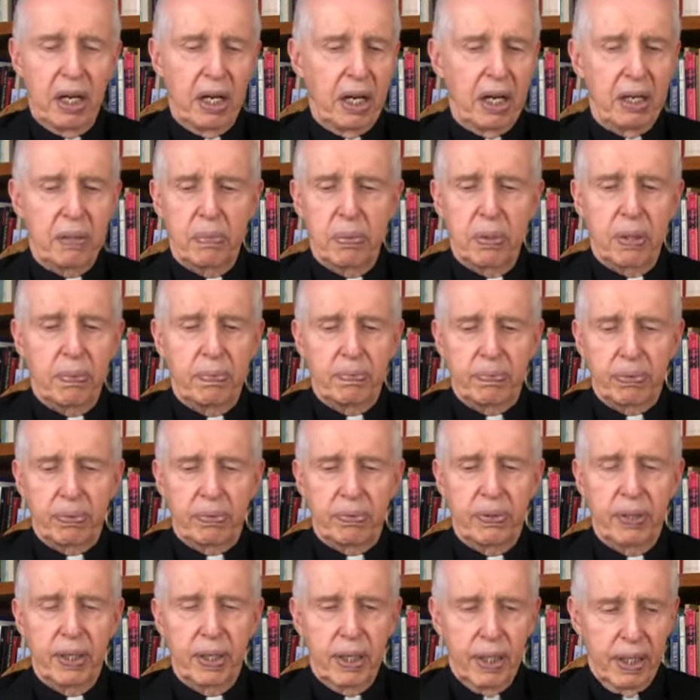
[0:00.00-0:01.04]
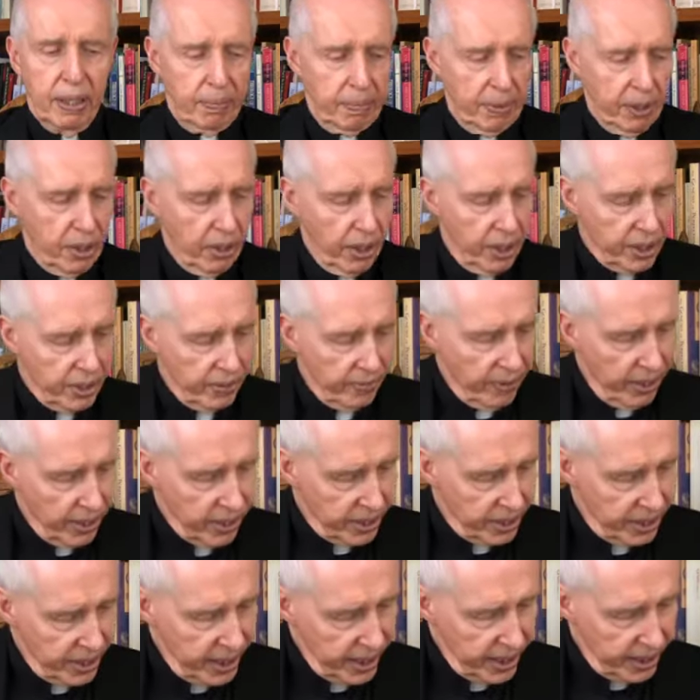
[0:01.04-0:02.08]
And we're, because of our
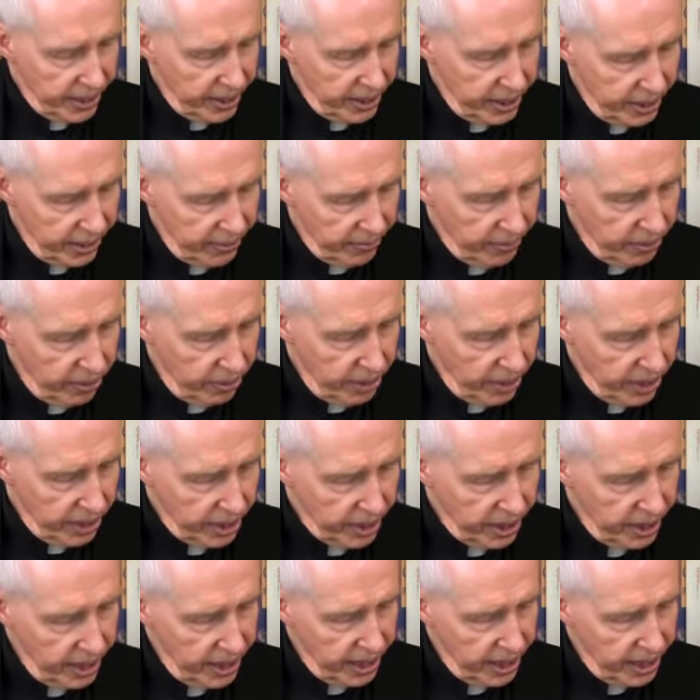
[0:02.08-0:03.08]
sins, of course,